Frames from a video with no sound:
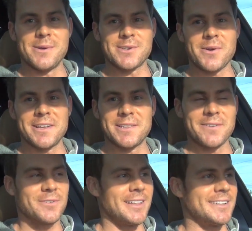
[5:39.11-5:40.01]
was already in
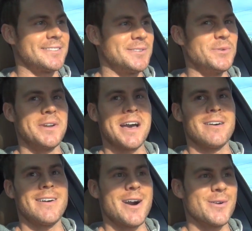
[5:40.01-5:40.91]
there for like
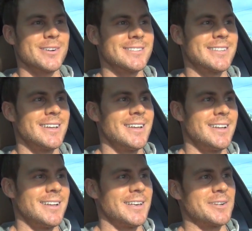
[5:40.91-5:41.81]
2.5 hours,
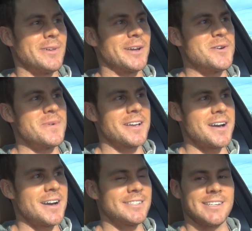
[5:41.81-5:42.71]
and I'm like, oh my
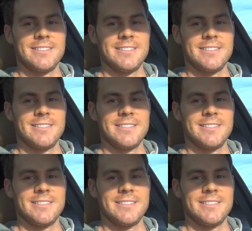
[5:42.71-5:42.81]
gosh.